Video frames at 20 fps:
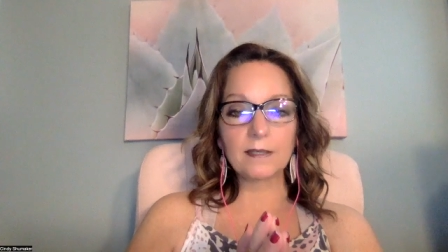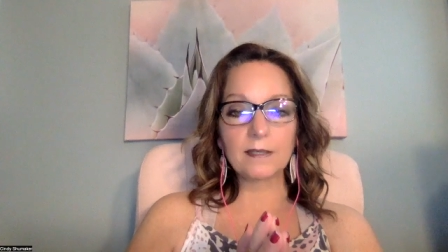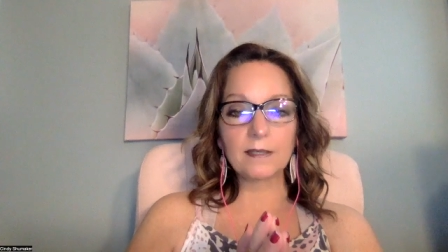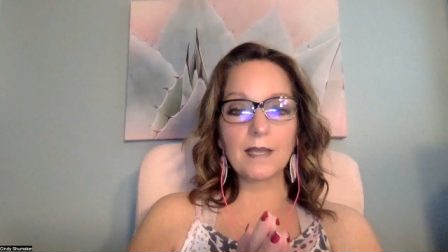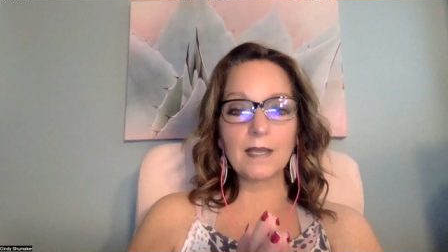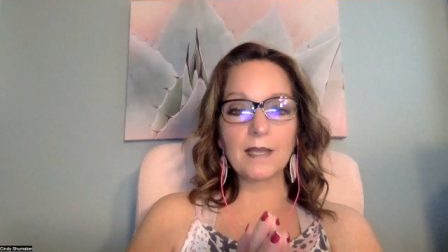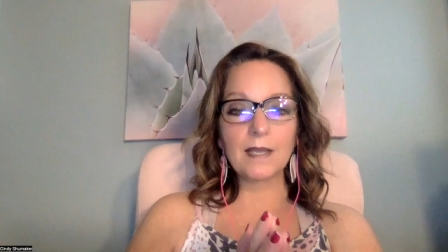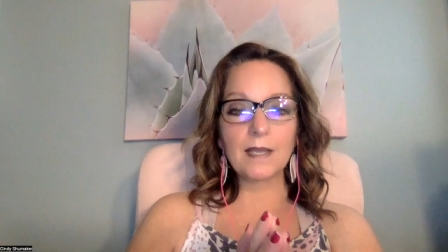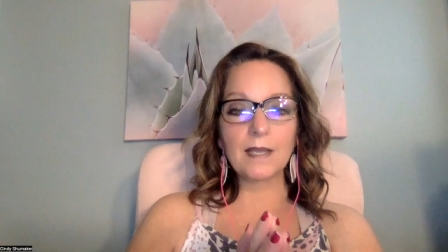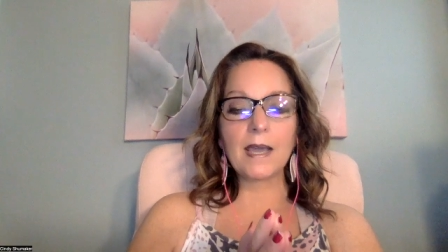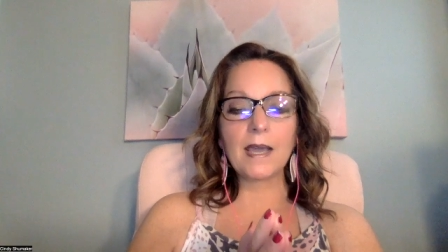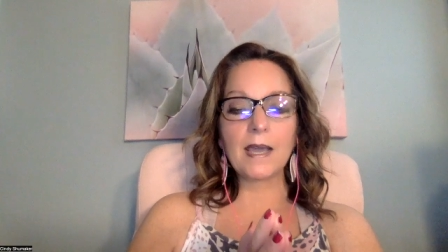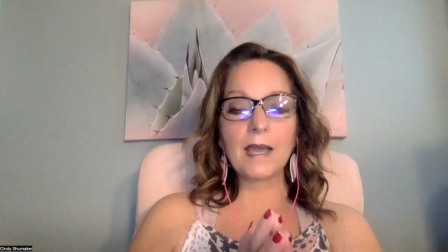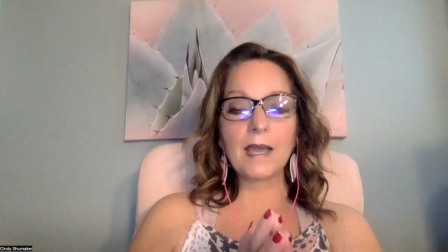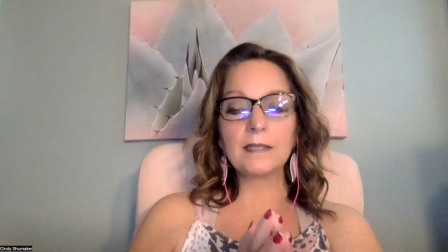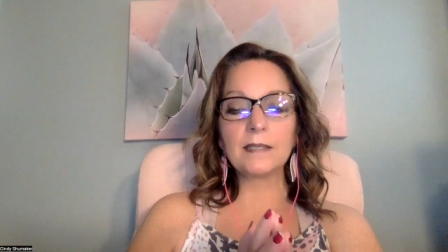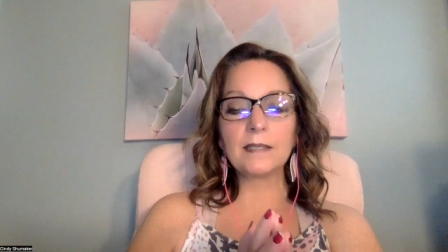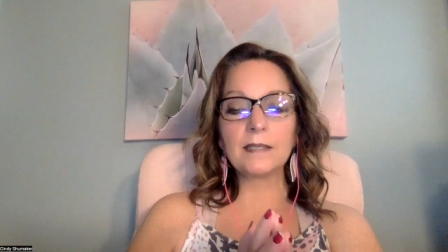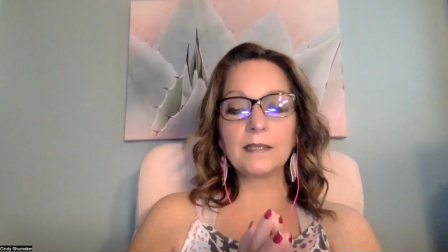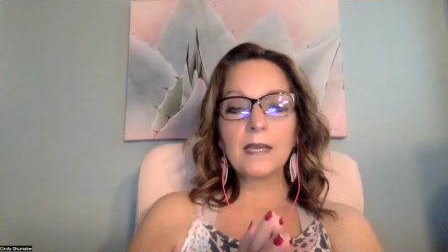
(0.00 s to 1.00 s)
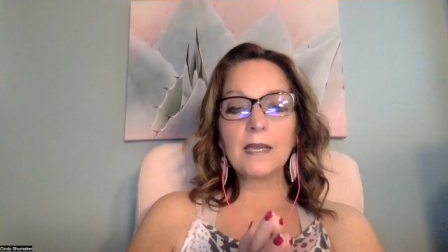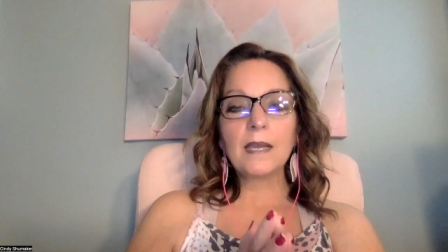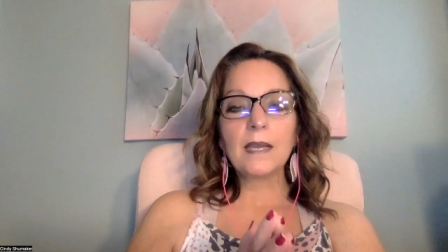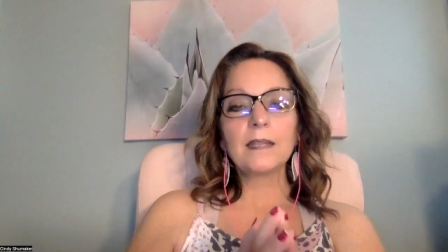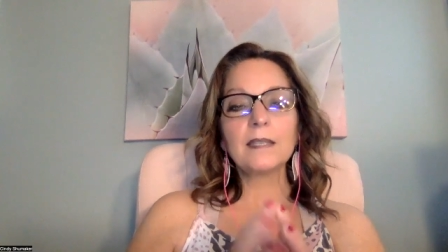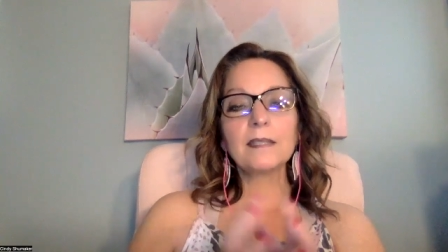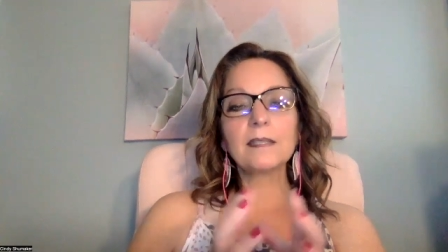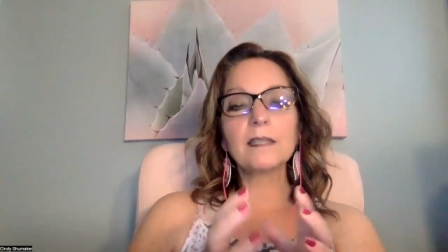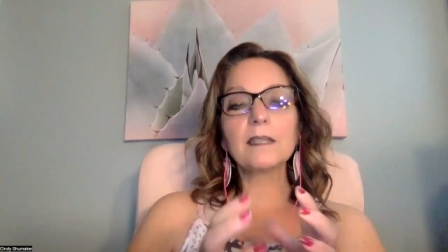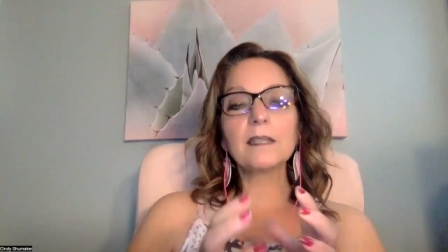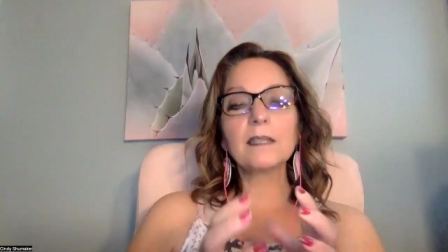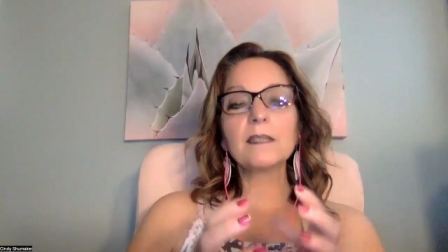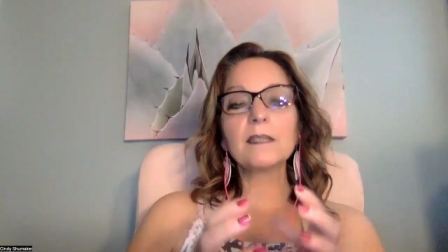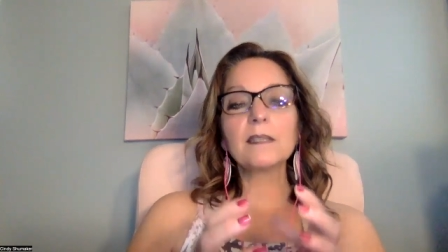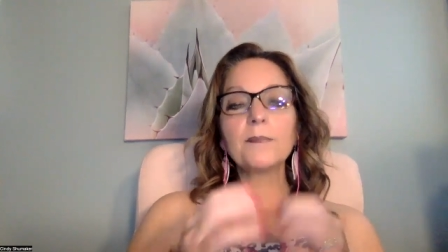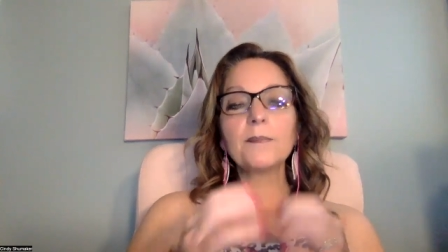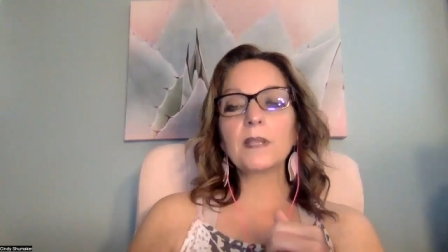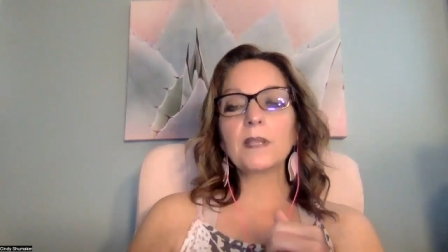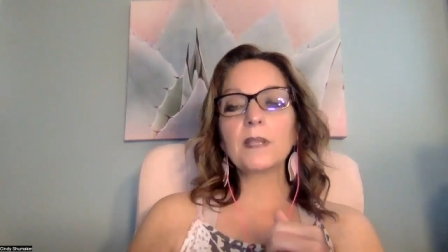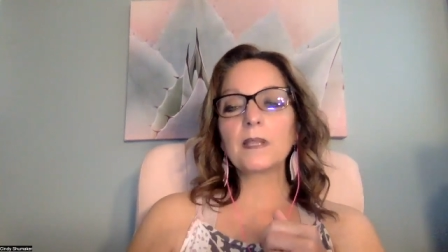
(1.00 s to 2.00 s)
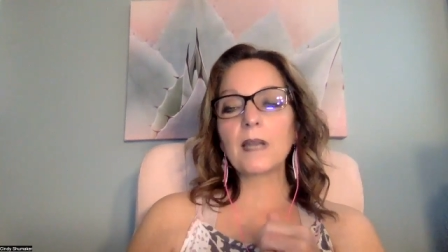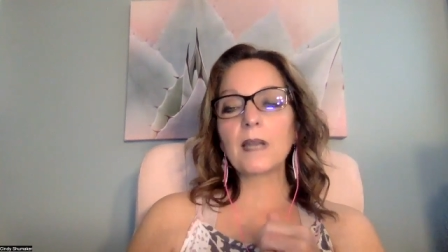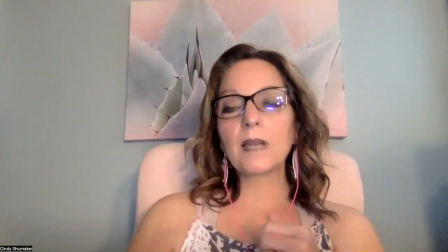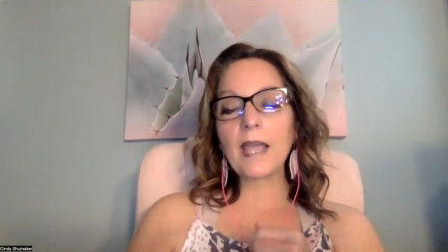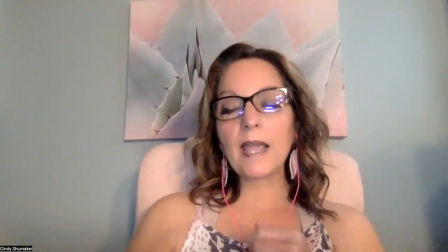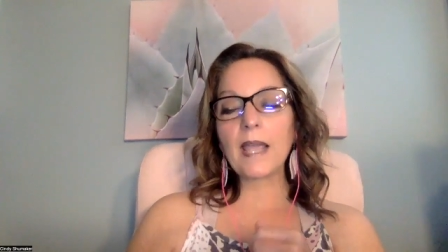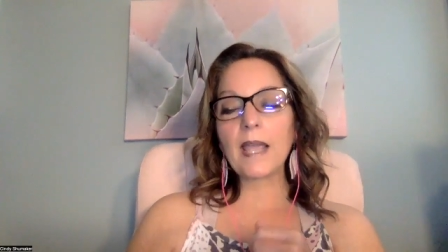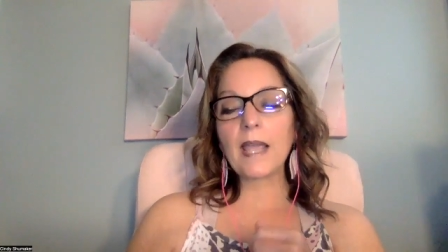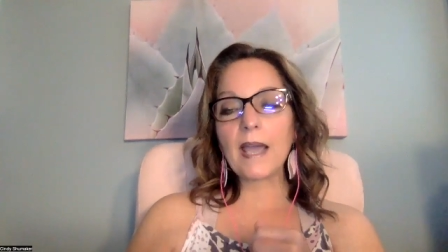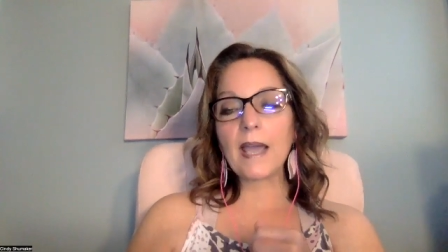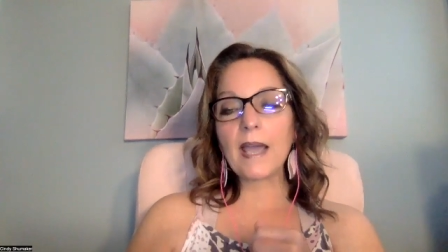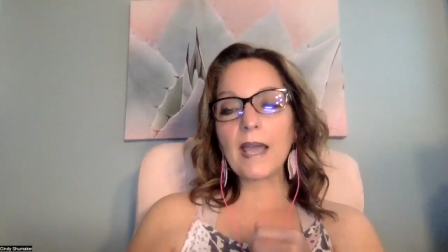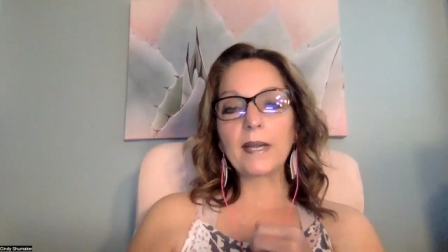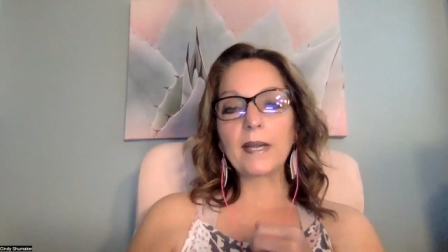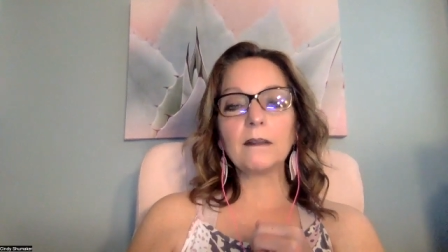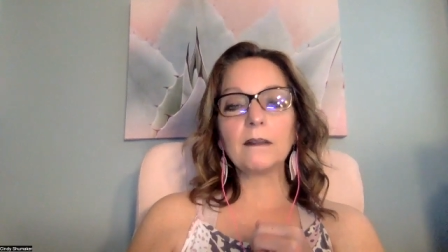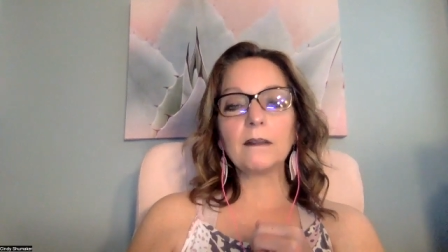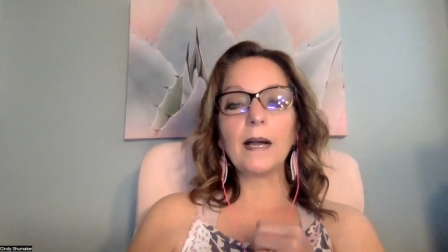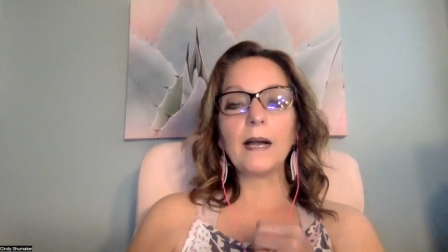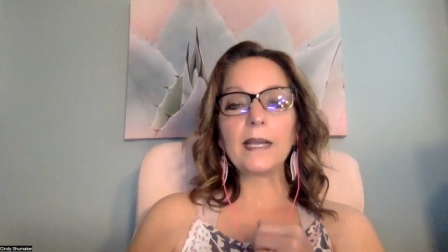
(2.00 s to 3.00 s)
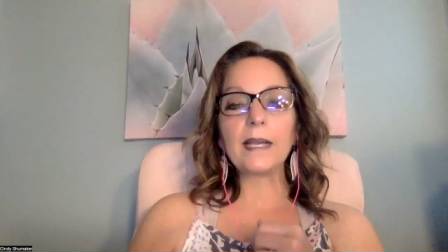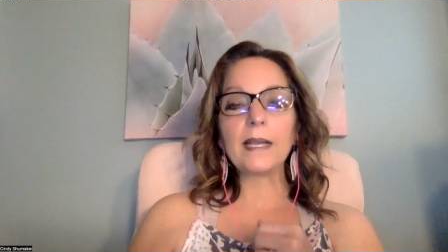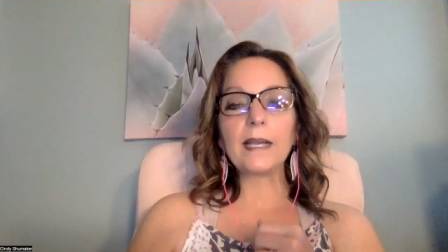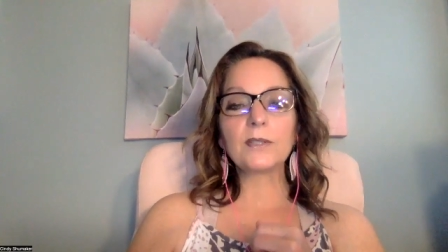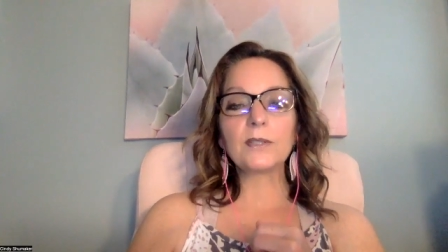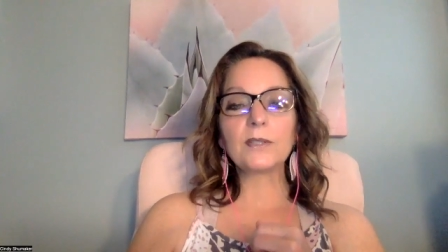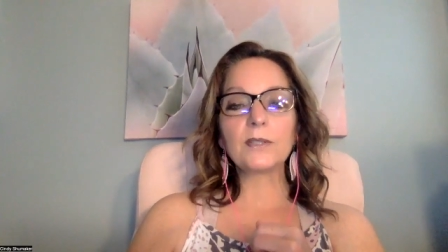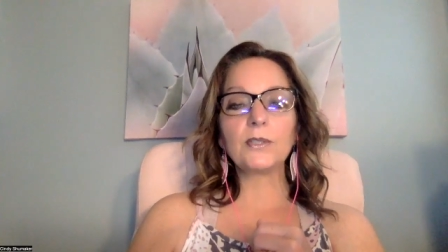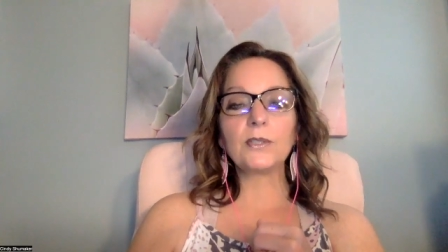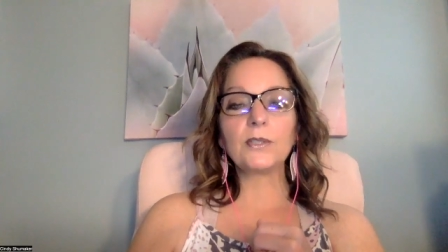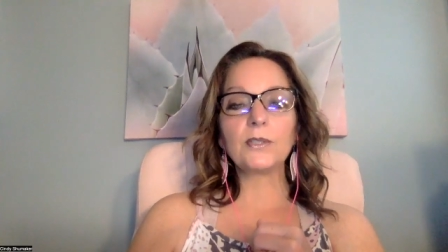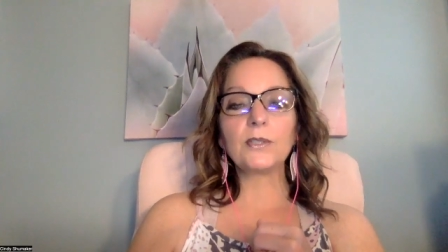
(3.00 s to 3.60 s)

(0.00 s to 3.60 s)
And this is something that I have my clients do.